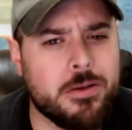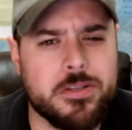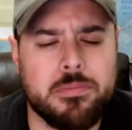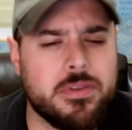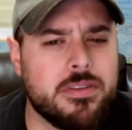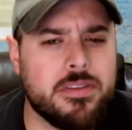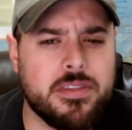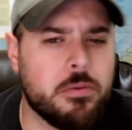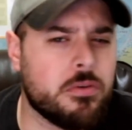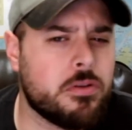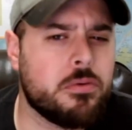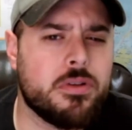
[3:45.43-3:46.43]
or something that they
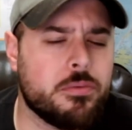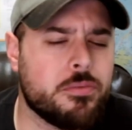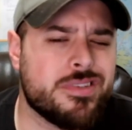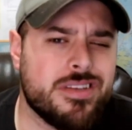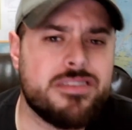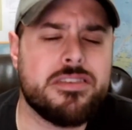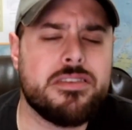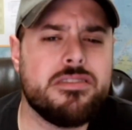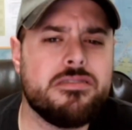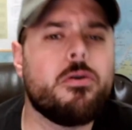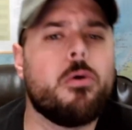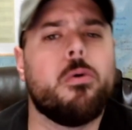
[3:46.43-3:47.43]
were doing that was
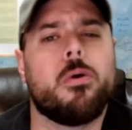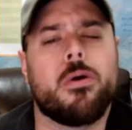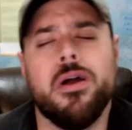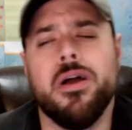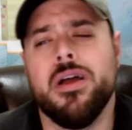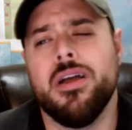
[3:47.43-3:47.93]
sensitive, or